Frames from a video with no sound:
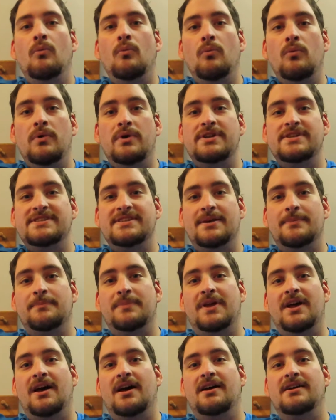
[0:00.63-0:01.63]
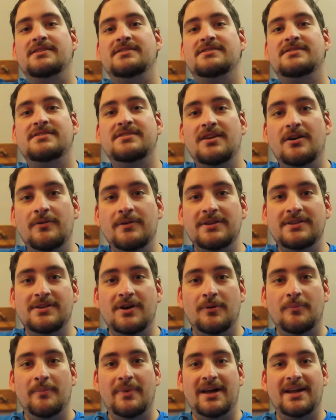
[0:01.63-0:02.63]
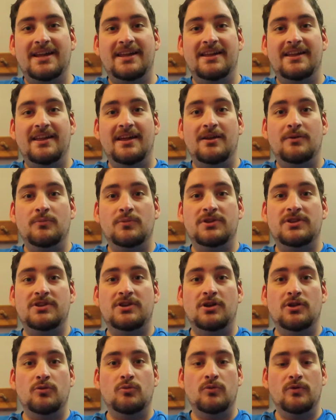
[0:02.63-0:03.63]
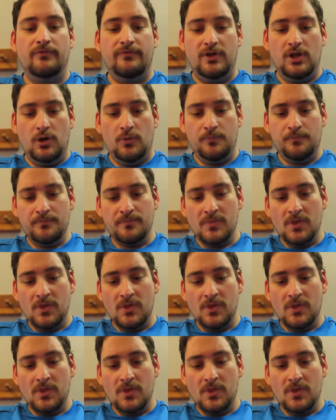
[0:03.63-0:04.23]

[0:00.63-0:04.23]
What is up, guys? Tony Tone back again with another review.